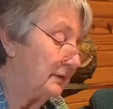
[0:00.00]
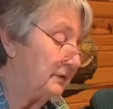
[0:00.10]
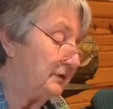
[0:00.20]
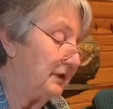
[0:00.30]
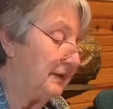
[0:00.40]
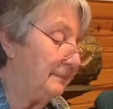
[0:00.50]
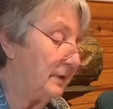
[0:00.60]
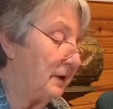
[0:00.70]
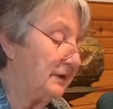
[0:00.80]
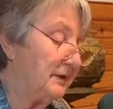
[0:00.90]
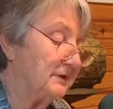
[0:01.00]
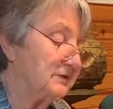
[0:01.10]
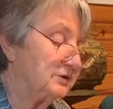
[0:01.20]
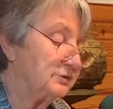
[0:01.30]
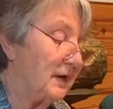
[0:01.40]
to keep on
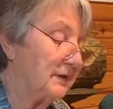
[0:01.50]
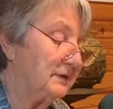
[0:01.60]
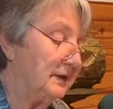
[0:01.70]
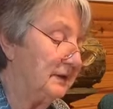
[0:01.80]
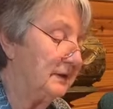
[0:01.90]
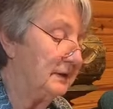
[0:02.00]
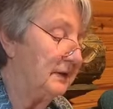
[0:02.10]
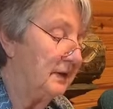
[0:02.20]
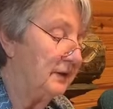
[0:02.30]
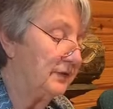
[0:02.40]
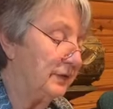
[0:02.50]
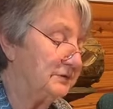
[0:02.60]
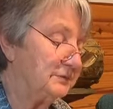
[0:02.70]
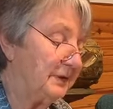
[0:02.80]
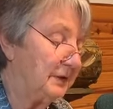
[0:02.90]
instructing
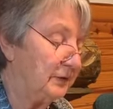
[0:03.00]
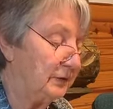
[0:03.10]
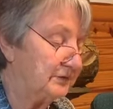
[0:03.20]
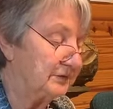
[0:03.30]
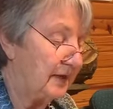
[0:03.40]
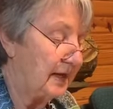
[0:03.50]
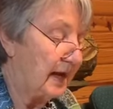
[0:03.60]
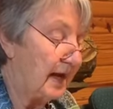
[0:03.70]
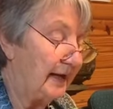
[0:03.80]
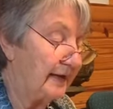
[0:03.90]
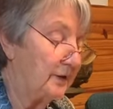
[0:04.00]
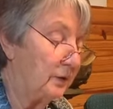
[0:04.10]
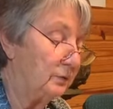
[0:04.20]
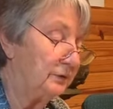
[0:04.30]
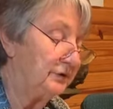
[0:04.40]
those bhikkhus. I had
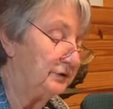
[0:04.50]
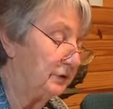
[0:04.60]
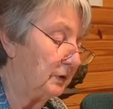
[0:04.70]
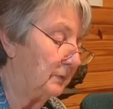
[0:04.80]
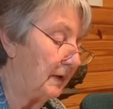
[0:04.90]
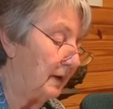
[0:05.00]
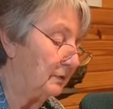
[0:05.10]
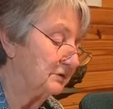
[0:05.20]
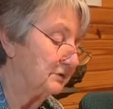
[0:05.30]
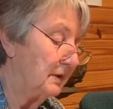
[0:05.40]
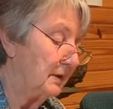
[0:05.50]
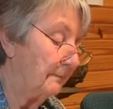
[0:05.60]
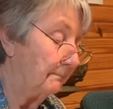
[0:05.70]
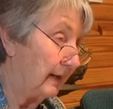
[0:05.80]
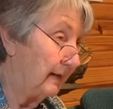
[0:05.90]
only to arouse
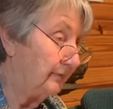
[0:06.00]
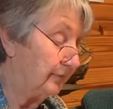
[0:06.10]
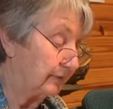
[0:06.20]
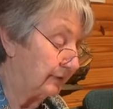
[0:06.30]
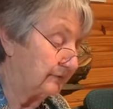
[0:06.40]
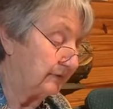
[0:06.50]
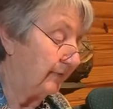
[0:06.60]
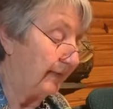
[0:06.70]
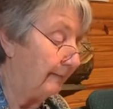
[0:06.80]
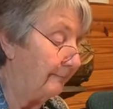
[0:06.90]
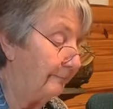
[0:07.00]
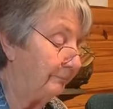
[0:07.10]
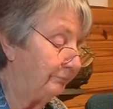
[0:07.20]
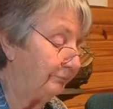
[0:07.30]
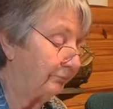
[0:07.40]
mindfulness in them.
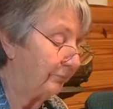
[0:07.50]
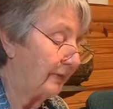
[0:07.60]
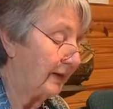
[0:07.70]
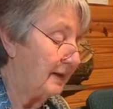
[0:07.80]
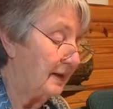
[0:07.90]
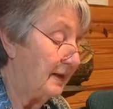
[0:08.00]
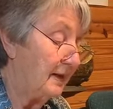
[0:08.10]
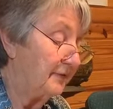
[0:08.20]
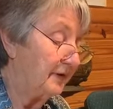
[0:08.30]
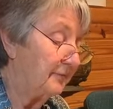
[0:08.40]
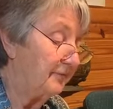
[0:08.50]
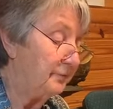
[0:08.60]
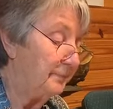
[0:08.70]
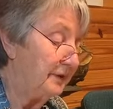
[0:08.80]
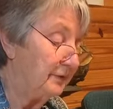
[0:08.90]
Therefore,
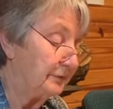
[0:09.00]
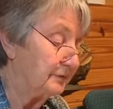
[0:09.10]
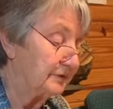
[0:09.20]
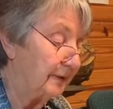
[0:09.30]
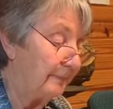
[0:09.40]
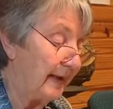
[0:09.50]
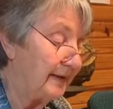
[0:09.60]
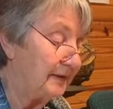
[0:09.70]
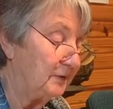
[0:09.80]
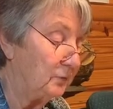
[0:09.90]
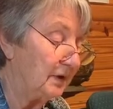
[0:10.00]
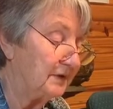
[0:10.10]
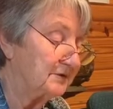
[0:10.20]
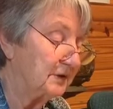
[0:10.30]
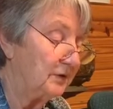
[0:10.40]
bhikkhus, abandon what
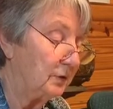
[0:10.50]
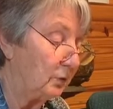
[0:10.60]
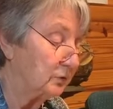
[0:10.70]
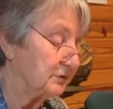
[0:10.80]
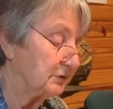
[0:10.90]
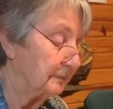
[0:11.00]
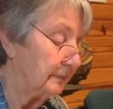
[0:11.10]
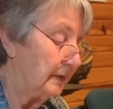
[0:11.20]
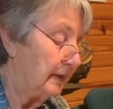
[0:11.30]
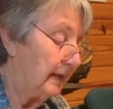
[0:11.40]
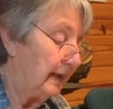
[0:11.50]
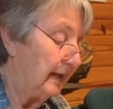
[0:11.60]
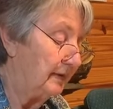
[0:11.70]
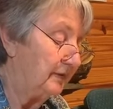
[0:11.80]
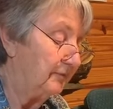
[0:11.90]
is unwholesome
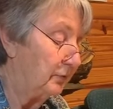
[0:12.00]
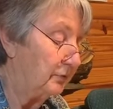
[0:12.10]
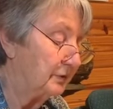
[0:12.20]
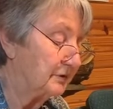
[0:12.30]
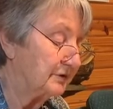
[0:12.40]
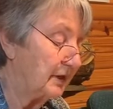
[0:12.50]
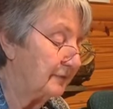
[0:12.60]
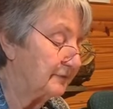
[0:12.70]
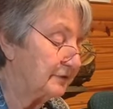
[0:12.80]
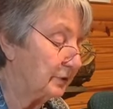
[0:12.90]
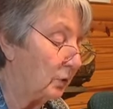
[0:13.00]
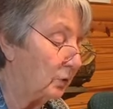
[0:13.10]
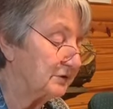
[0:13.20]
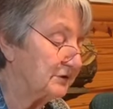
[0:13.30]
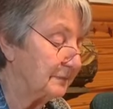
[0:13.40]
and devote yourselves to
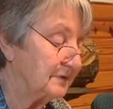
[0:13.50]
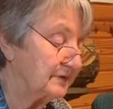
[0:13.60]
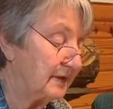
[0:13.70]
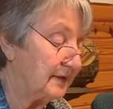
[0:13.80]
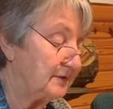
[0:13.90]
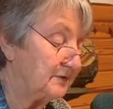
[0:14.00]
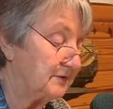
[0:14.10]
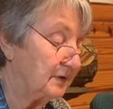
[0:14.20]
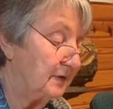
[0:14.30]
wholesome states,